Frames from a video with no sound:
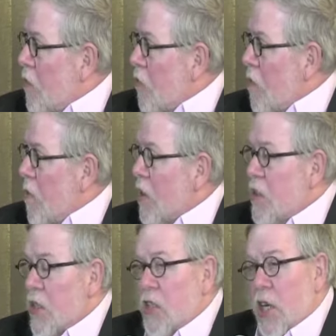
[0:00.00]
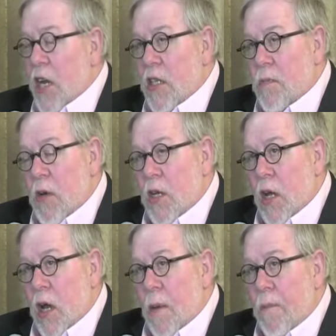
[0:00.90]
It's really been a sea change.
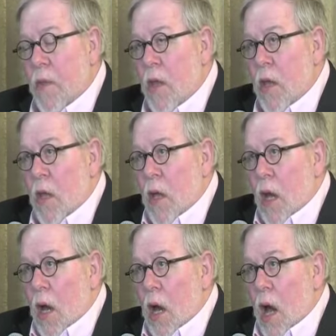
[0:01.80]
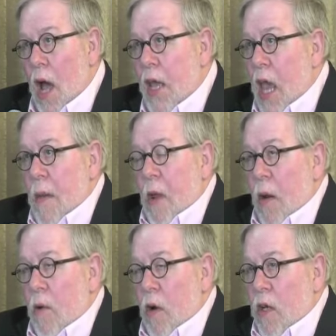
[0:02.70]
But I came and
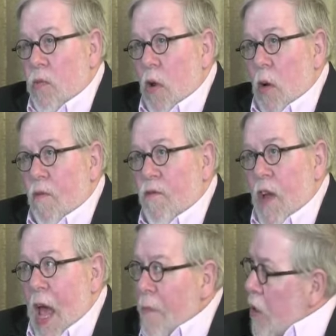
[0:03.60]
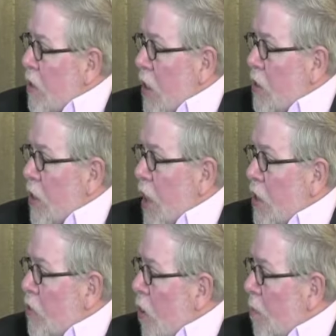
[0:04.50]
I realized what a fabulous
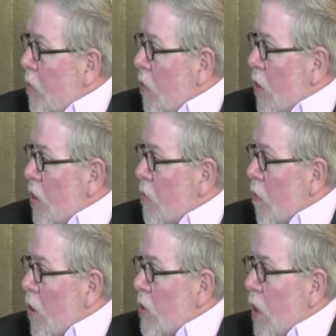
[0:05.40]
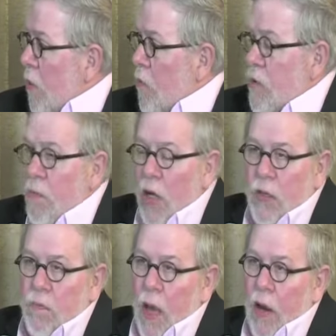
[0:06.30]
educational opportunity this was, that it was
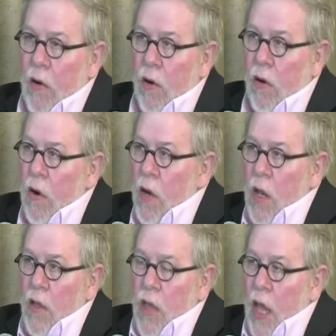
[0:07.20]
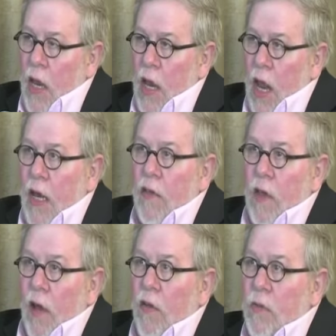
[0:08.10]
much better than any of
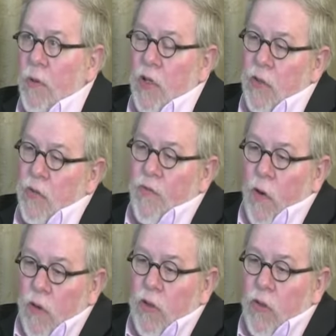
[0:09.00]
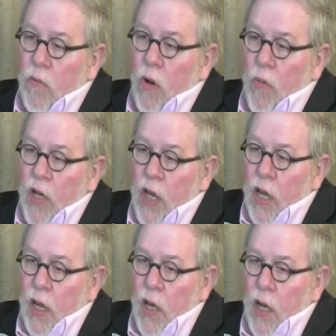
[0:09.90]
the others because it was focused on what we
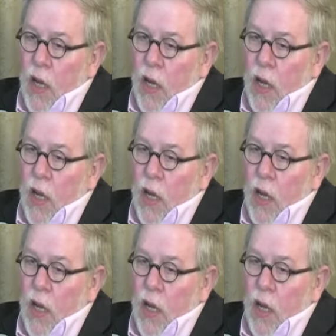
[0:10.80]
did.